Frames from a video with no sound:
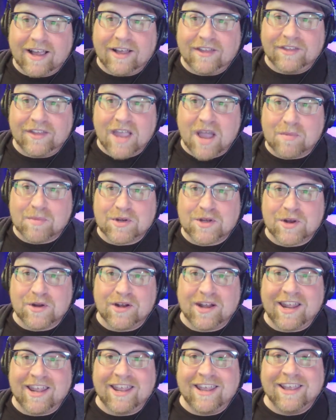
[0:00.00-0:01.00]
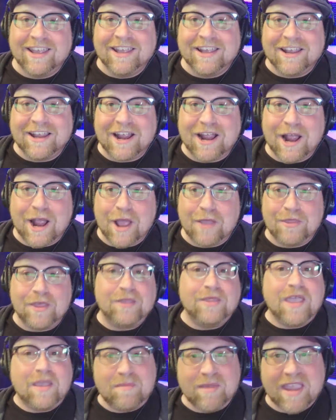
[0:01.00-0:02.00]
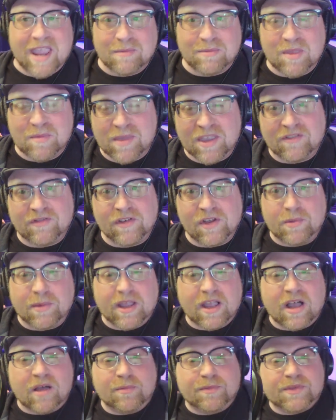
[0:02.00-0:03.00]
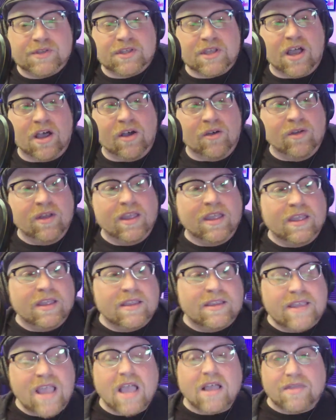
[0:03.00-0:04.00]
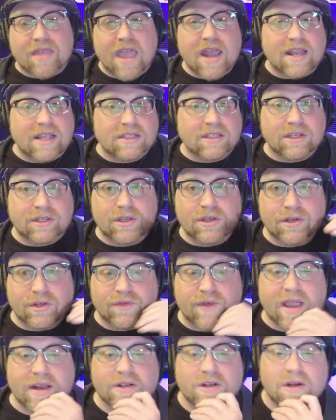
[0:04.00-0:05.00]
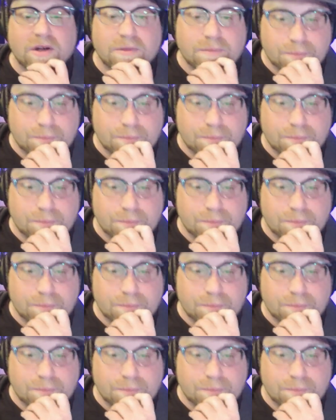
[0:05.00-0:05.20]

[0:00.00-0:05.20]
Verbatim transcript: on the opportunity, and then they became the big filming hub. So yeah, that is a huge factor. Yeah,